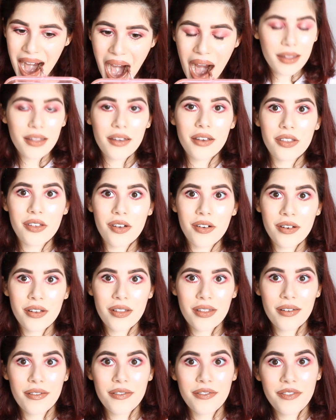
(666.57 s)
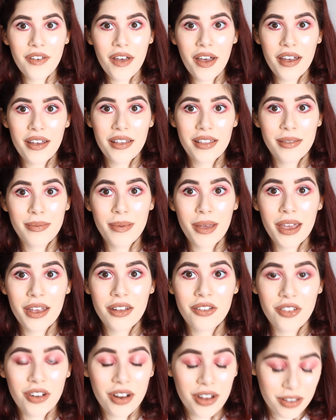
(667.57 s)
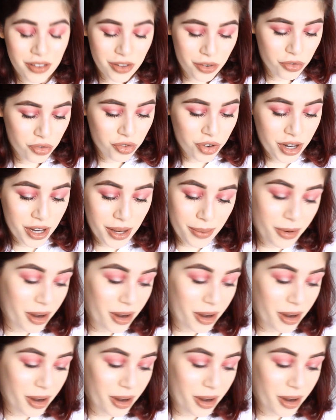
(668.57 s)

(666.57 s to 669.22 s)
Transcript: It looks orange at first, but it dries to really